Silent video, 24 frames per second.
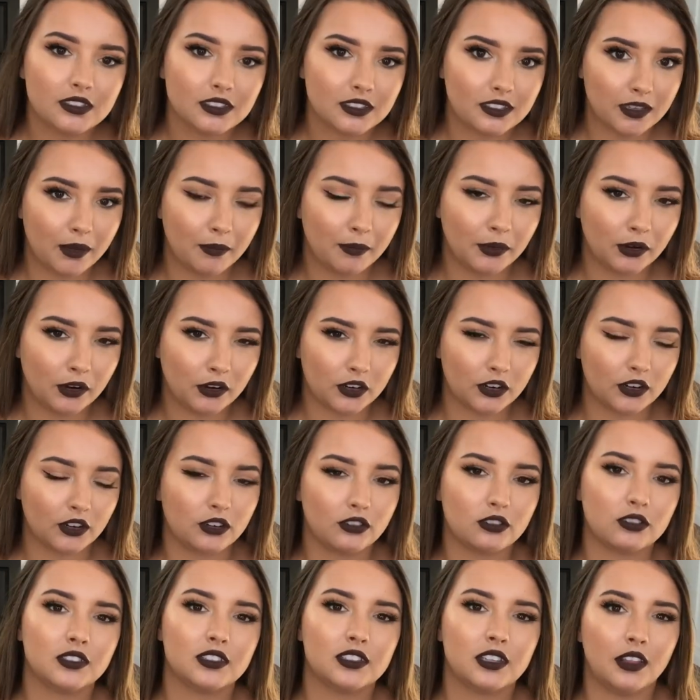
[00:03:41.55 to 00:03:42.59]
simple
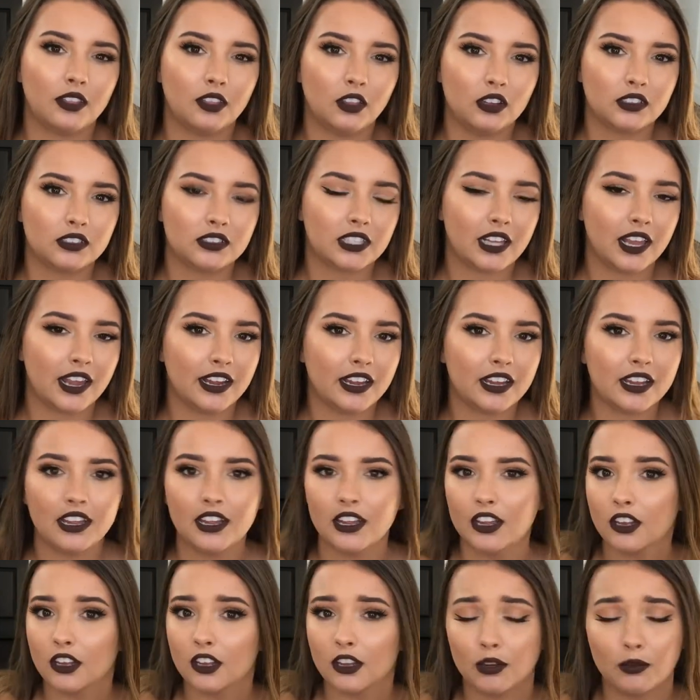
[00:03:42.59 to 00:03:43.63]
curls that looks like
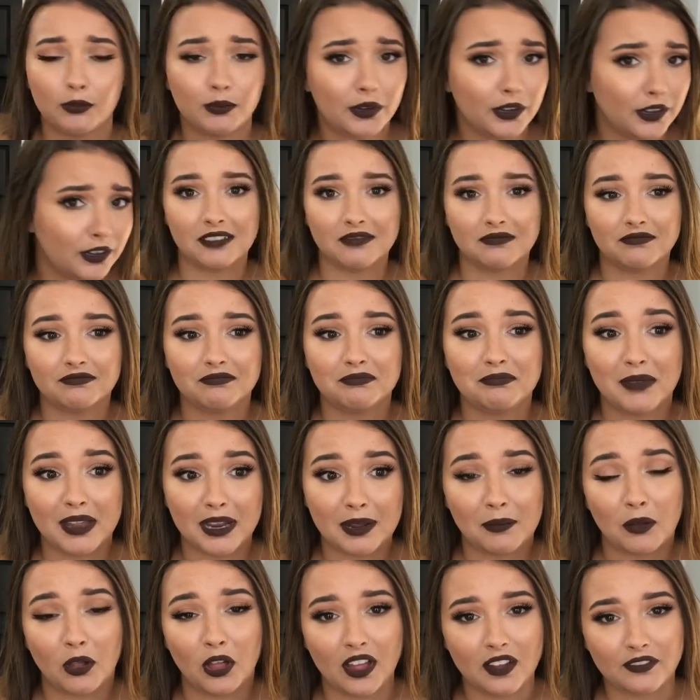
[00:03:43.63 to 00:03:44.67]
you put
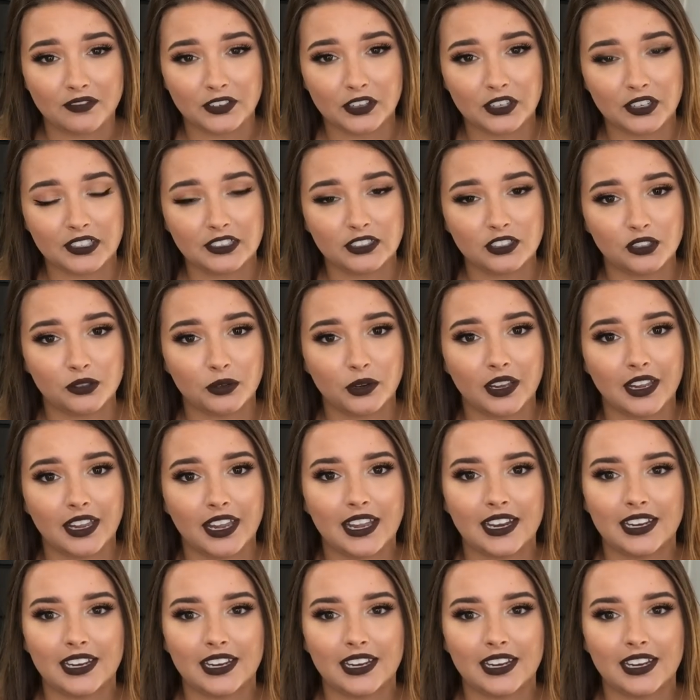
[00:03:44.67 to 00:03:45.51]
minimal effort into it,